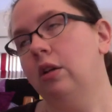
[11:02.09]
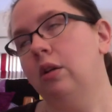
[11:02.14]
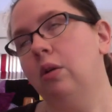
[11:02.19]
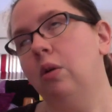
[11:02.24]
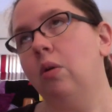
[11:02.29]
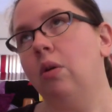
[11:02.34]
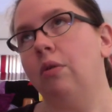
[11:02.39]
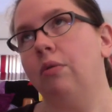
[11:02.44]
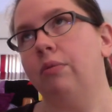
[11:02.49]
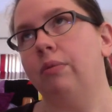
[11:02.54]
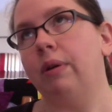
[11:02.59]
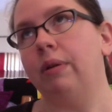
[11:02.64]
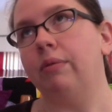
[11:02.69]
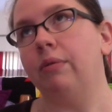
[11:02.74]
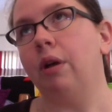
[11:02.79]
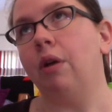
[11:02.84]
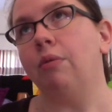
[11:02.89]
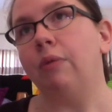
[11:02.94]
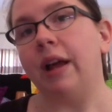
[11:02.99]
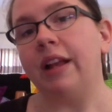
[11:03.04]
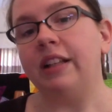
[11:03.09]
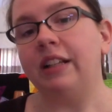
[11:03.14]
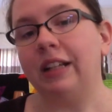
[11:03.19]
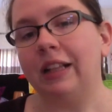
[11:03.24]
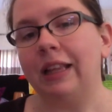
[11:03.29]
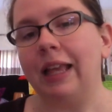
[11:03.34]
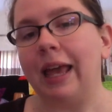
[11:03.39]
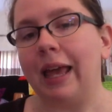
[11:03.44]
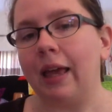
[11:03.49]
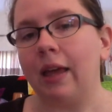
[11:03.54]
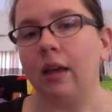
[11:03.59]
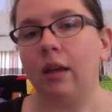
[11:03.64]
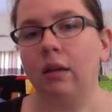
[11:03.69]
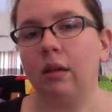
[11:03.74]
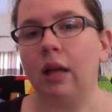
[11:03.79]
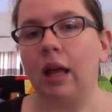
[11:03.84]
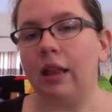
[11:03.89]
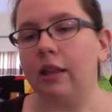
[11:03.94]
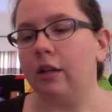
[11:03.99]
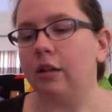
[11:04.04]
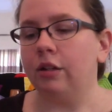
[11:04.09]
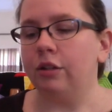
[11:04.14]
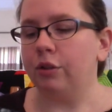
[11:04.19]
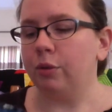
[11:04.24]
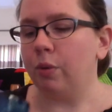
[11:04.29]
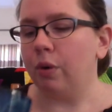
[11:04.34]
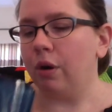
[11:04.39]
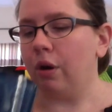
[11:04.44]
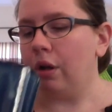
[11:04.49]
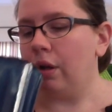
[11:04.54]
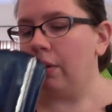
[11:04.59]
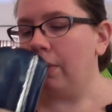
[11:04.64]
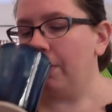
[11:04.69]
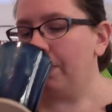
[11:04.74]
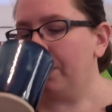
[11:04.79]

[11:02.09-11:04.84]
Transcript: or a red clay color swirl.